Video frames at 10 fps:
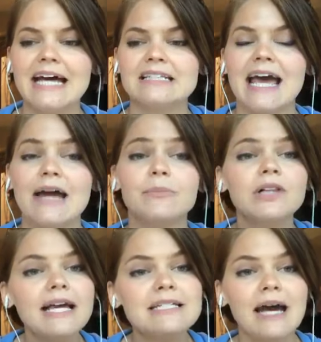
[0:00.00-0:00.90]
has had
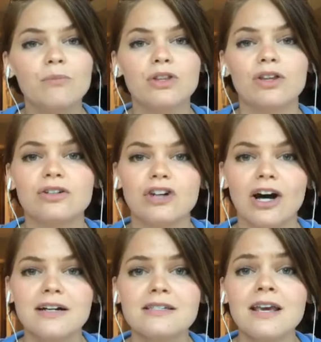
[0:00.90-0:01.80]
playtime with other
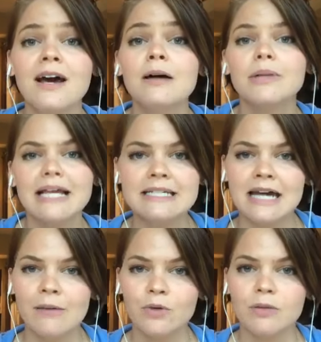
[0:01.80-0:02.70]
dogs,
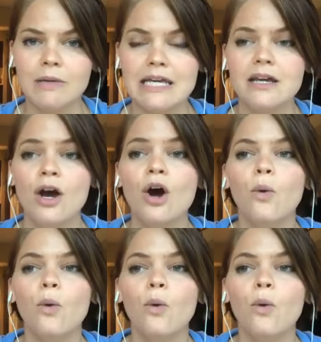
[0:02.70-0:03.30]
playtime with me,